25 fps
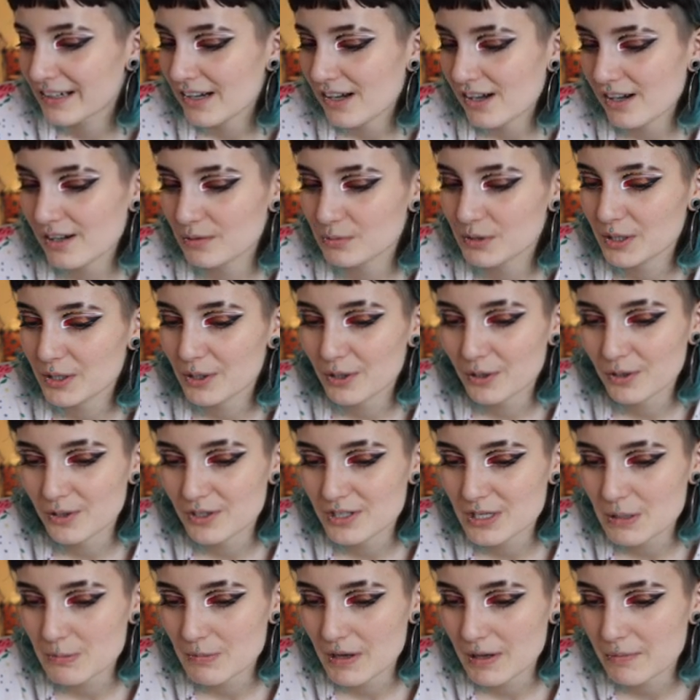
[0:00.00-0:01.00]
Oh,
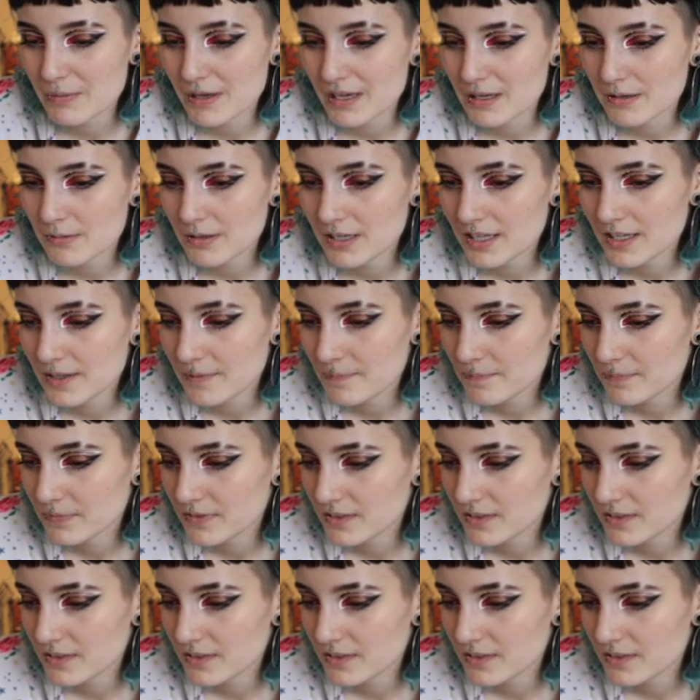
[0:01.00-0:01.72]
Recursion, my baby.